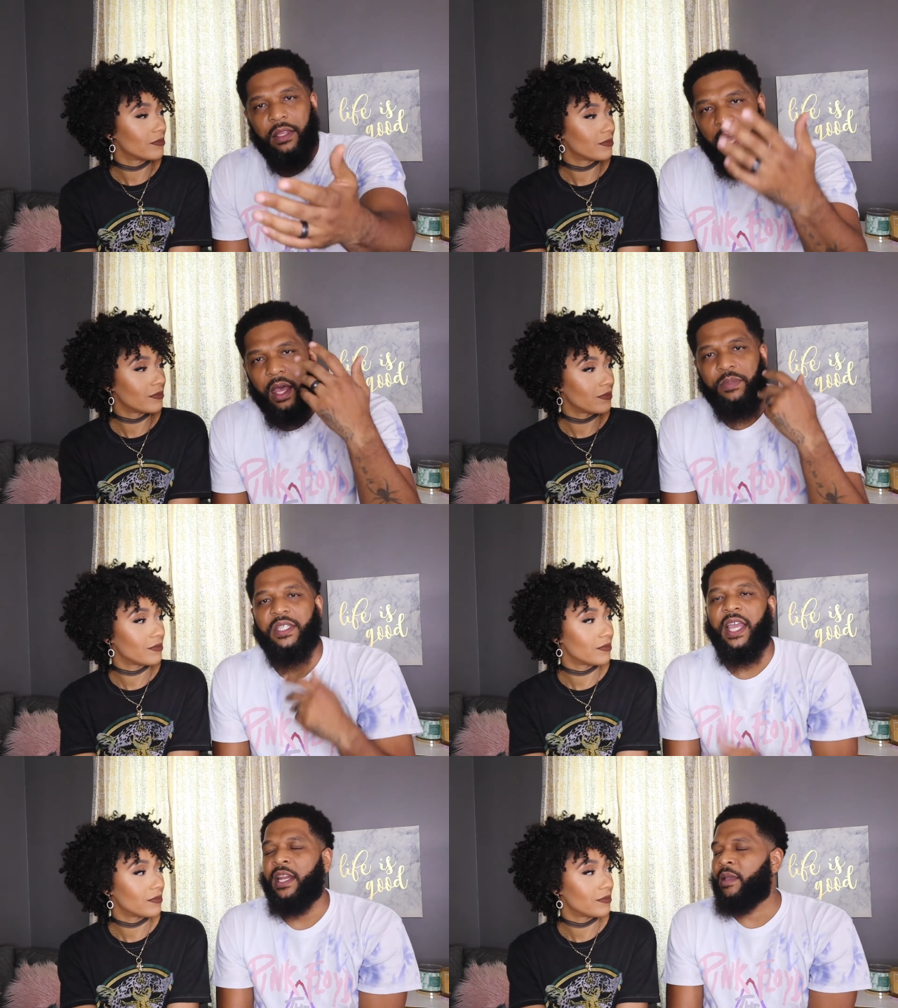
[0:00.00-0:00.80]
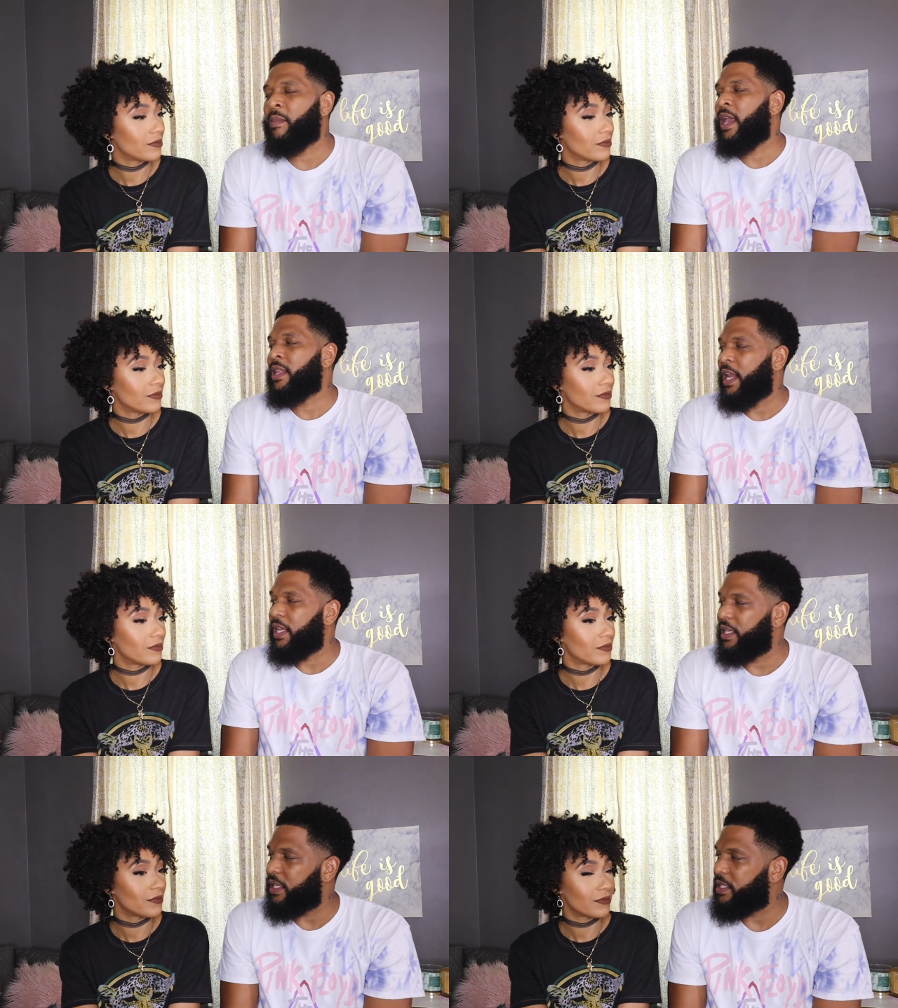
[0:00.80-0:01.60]
Speaker 1: the upstanding man that
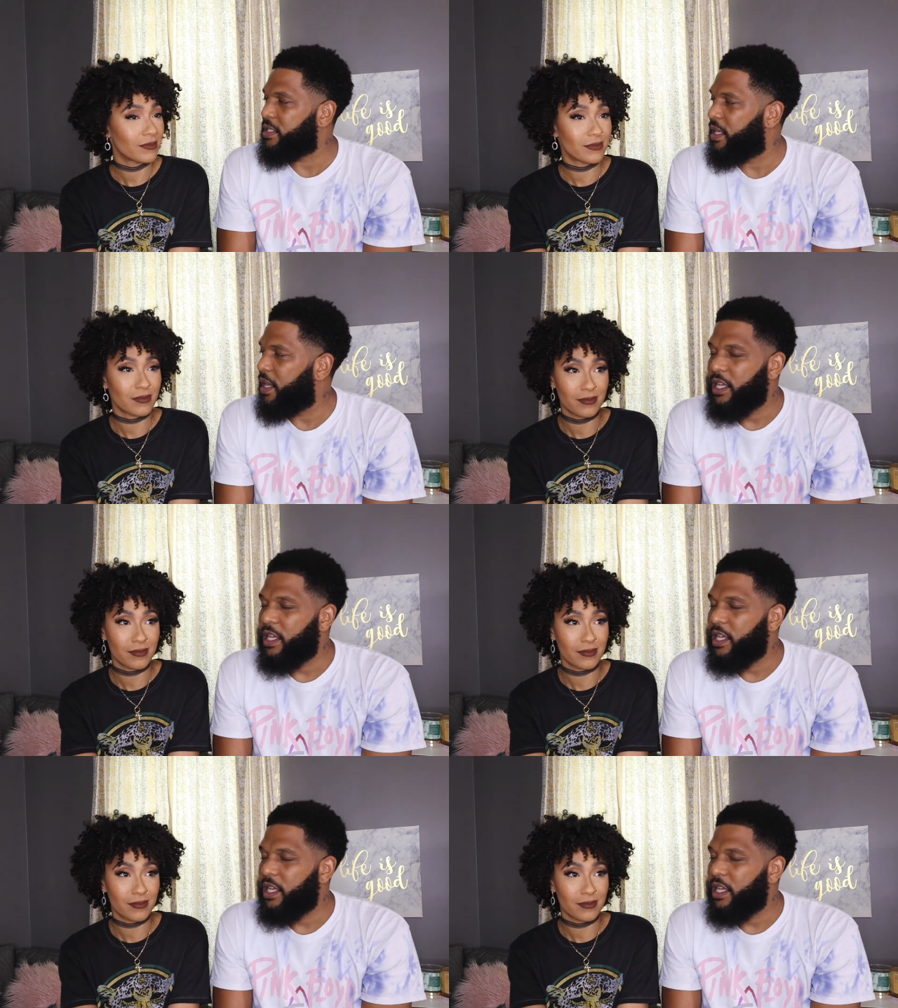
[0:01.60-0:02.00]
he is.